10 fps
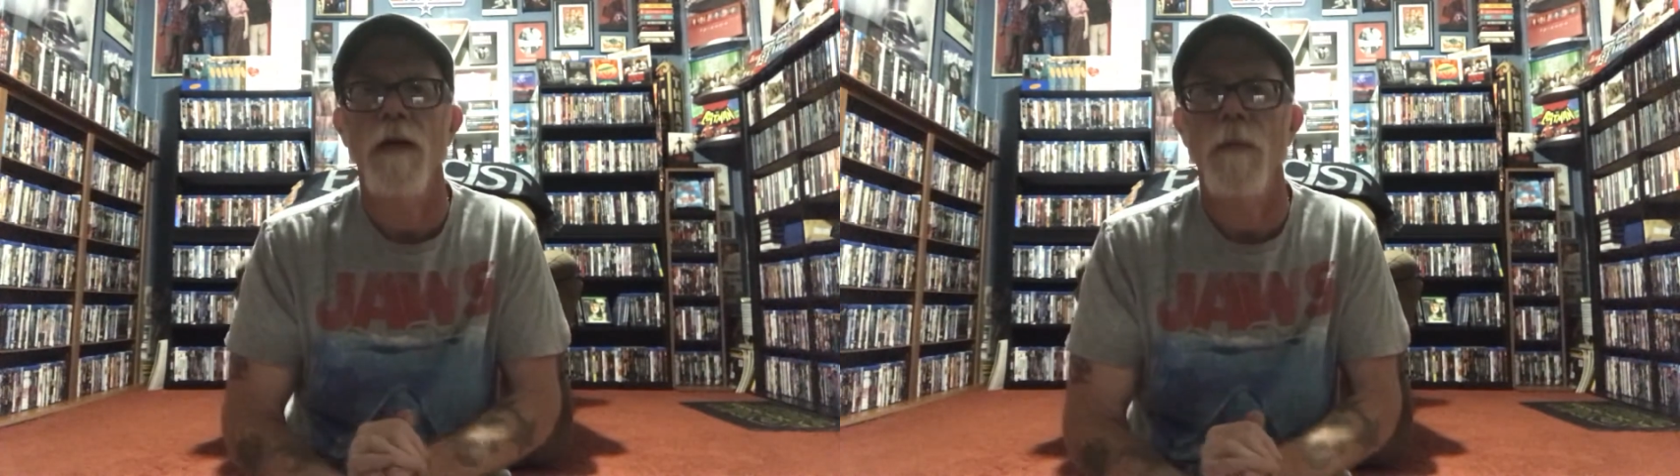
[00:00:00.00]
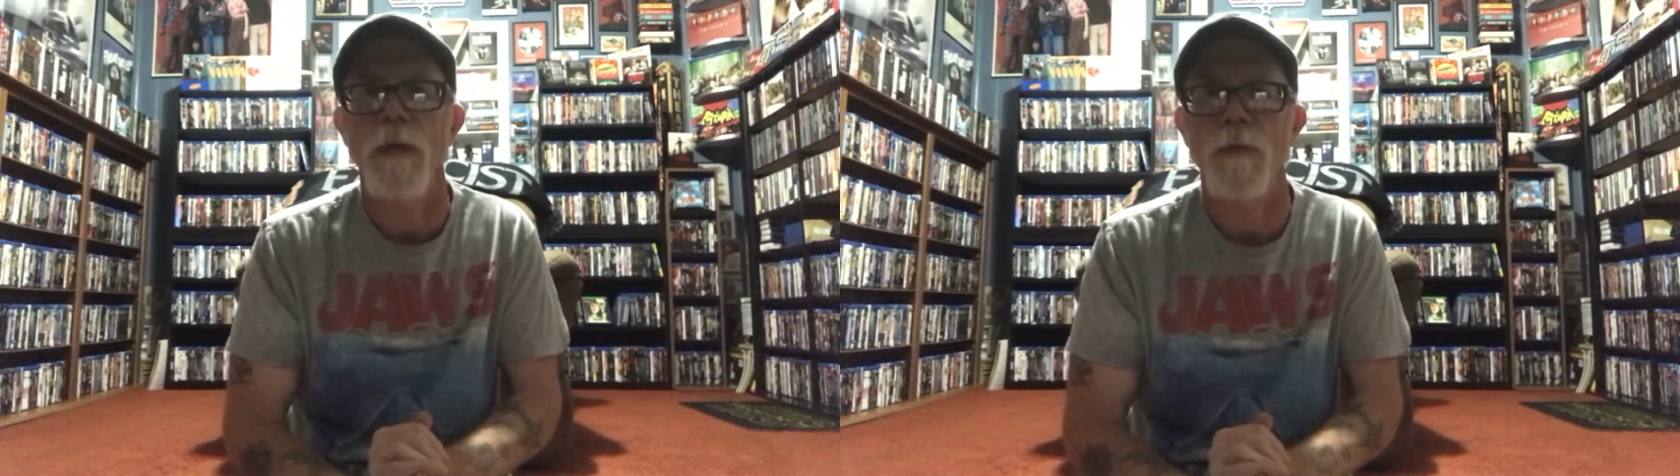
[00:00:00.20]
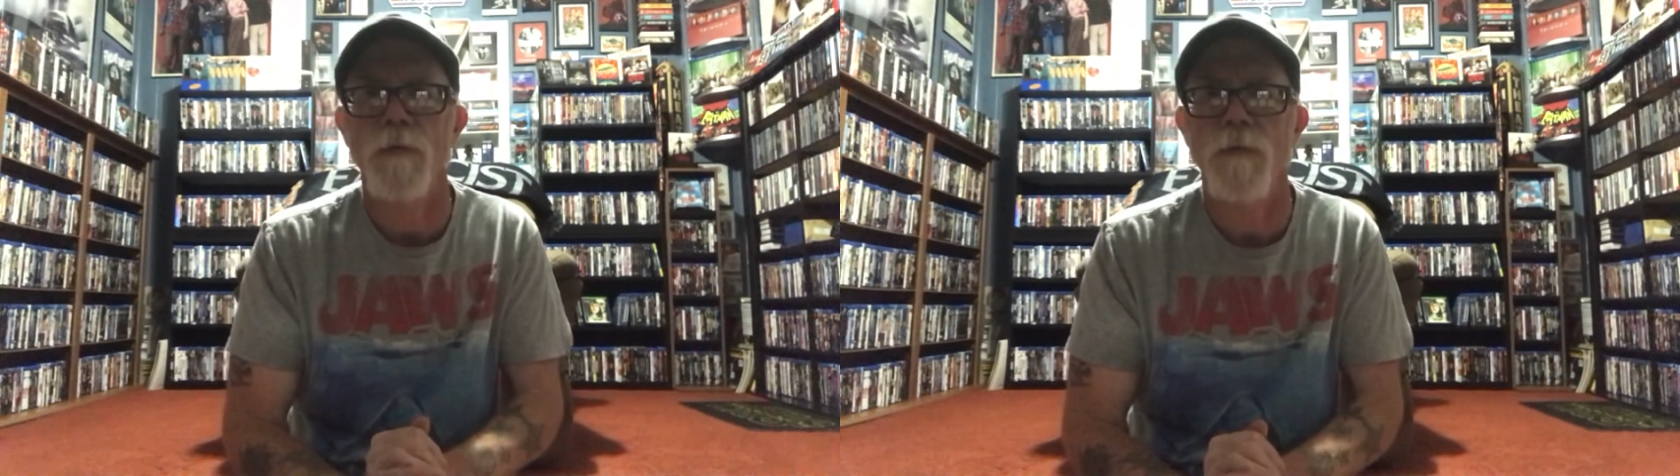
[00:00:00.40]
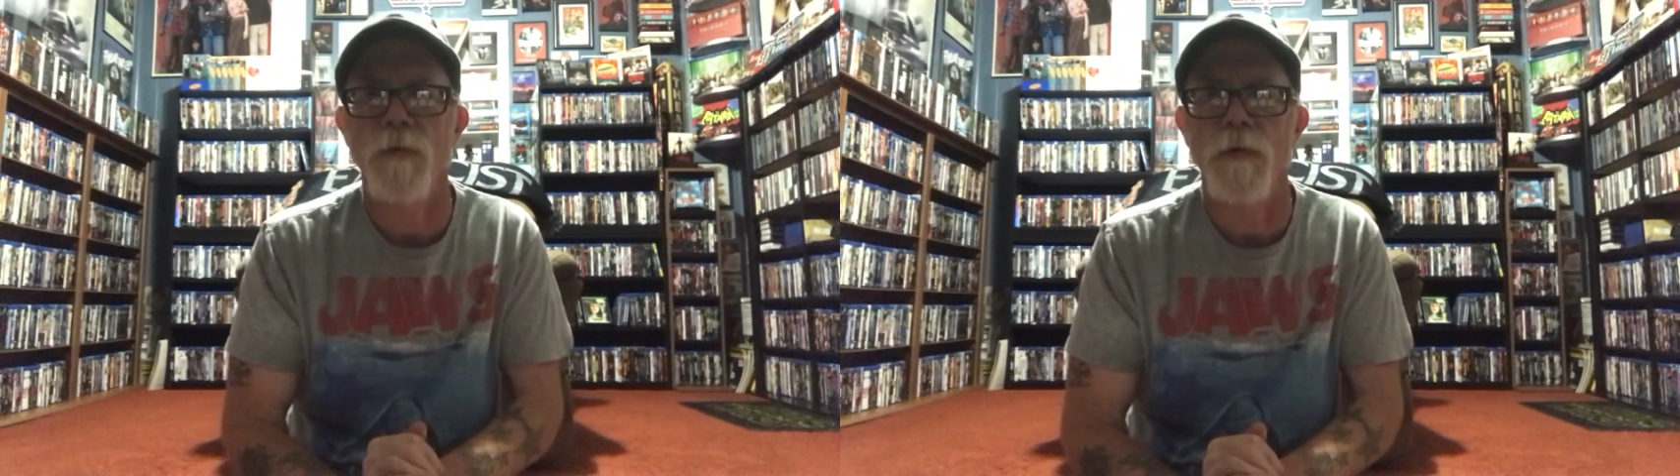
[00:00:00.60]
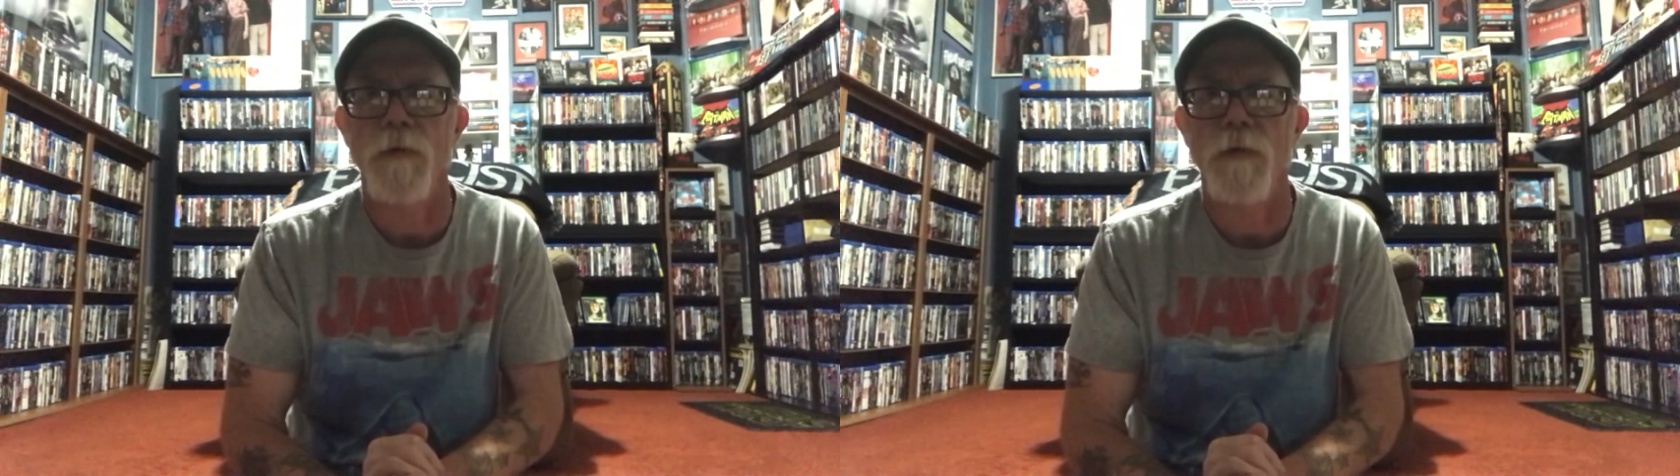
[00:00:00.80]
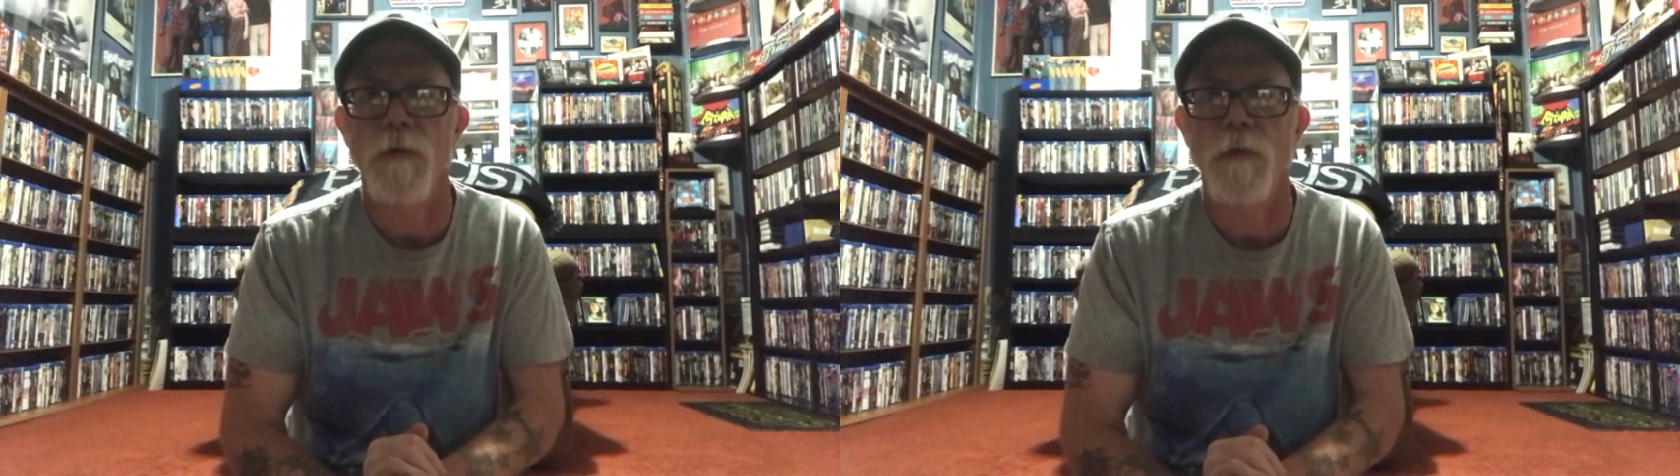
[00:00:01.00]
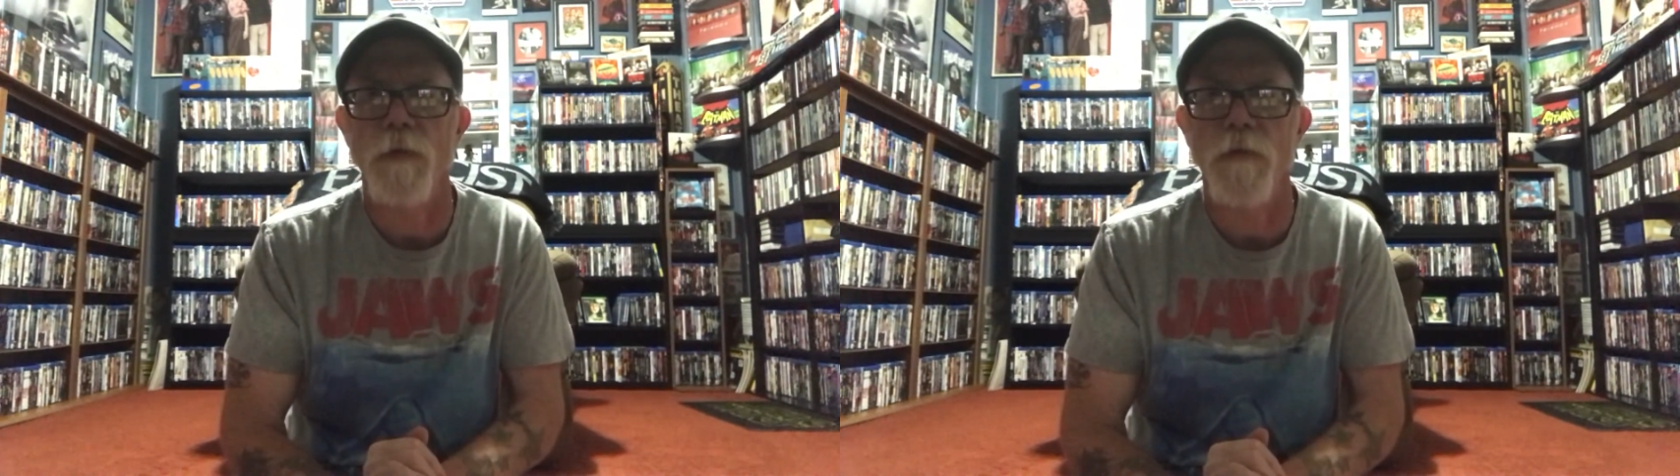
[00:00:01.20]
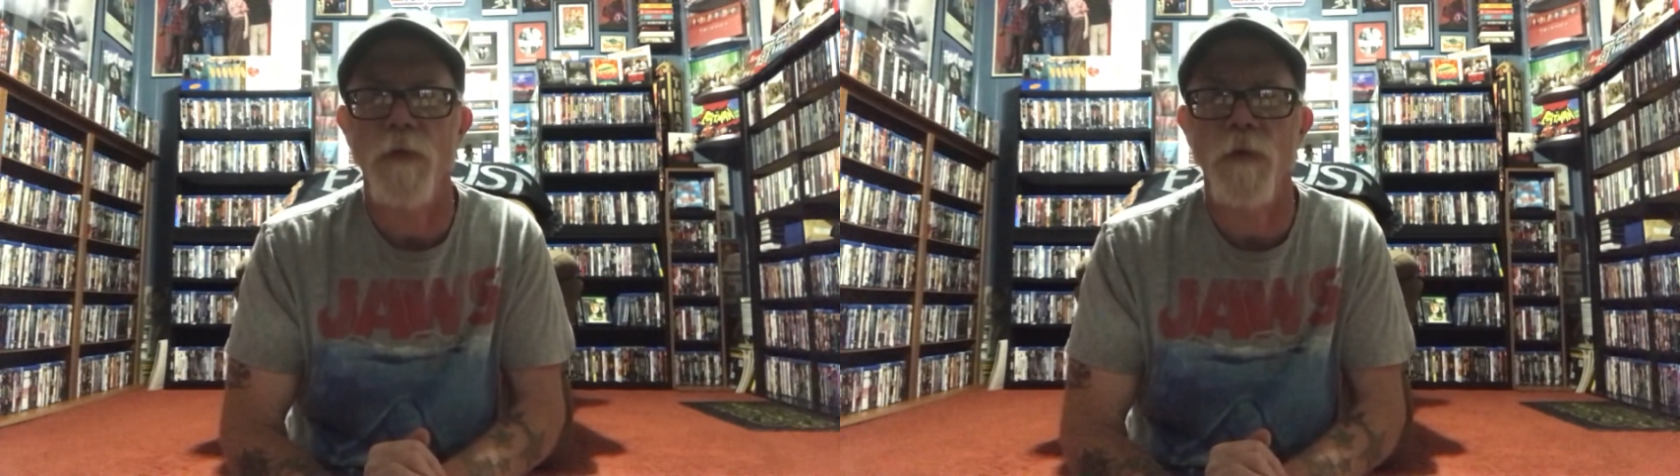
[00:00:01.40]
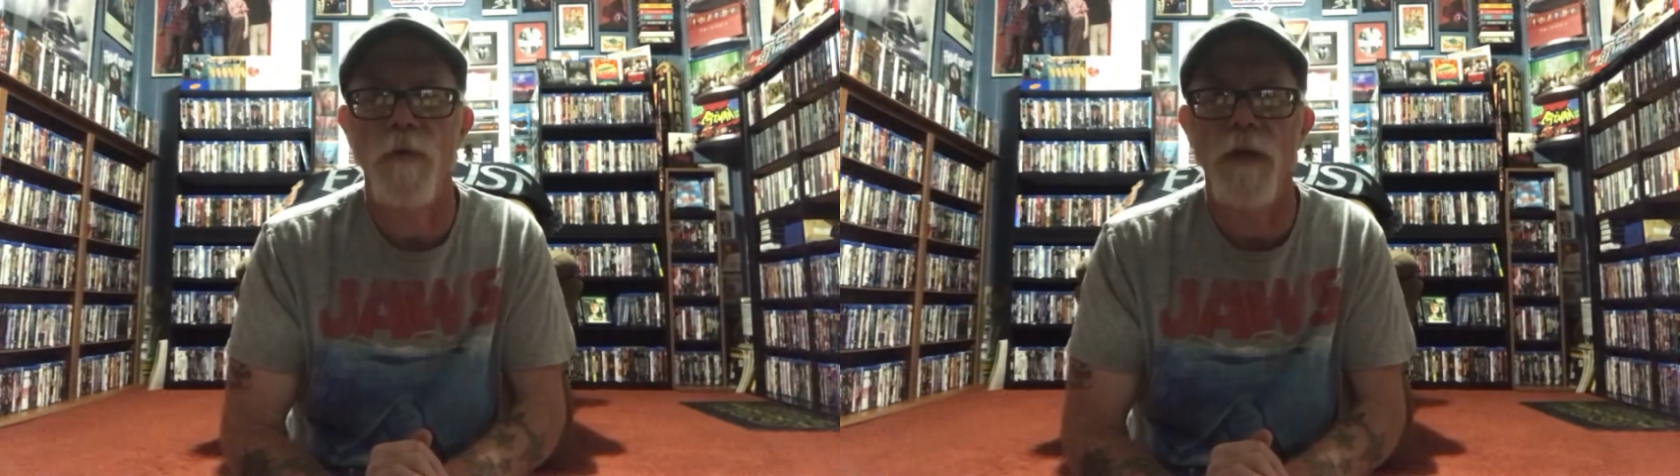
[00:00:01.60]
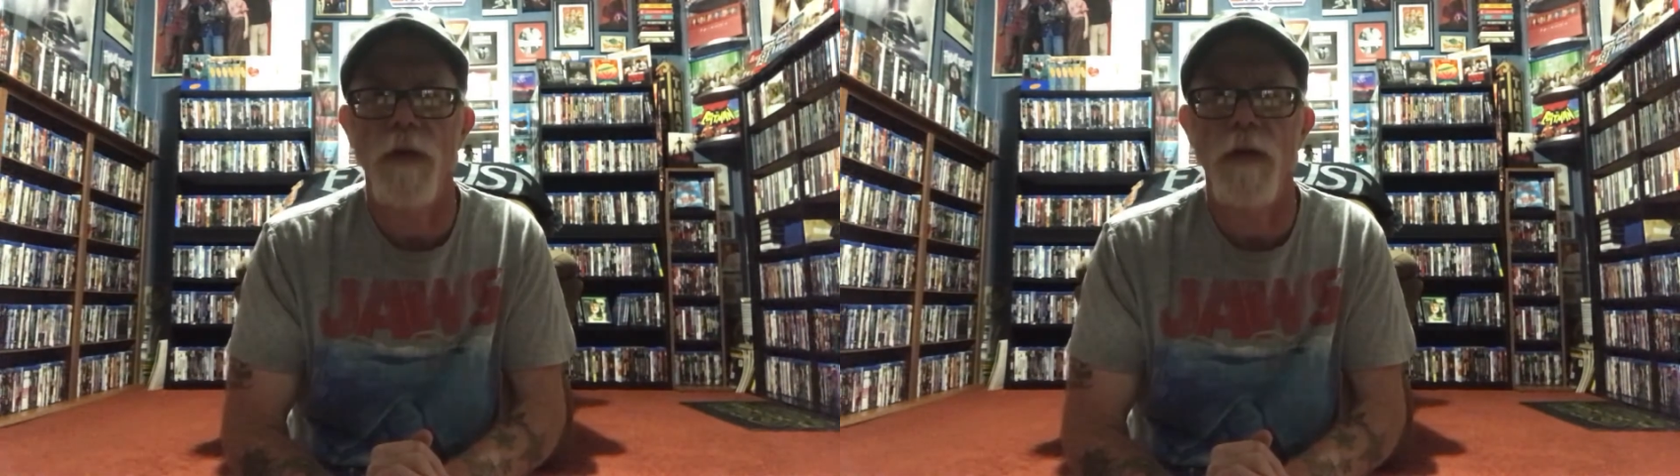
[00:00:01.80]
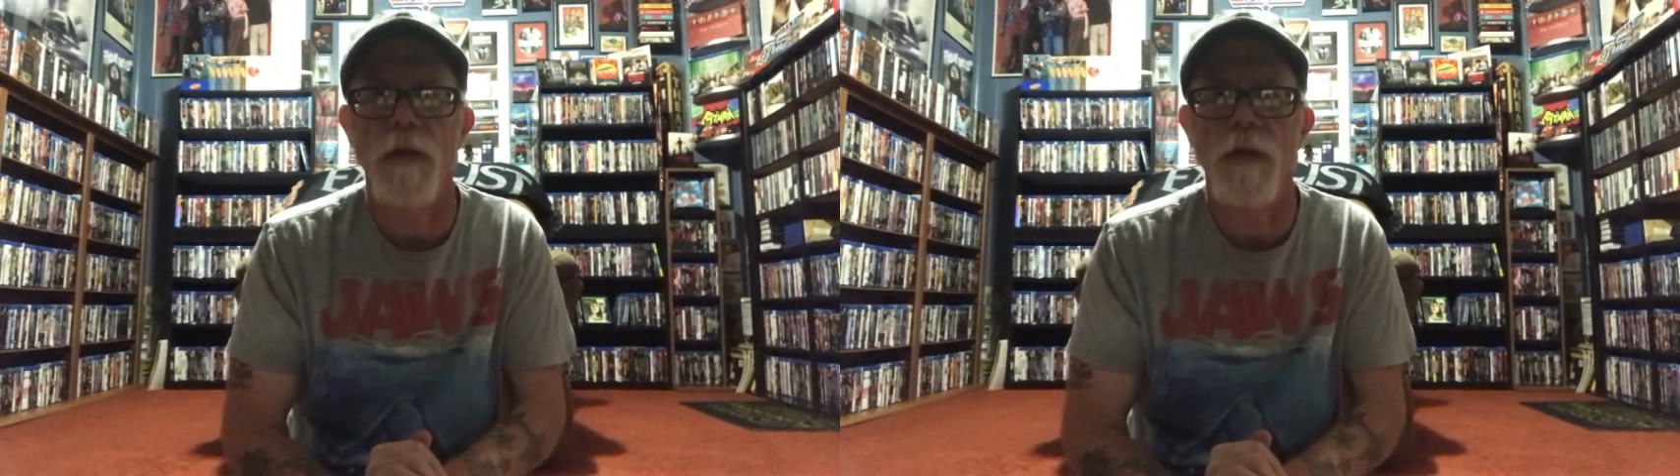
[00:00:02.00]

Maybe we'll do a review of it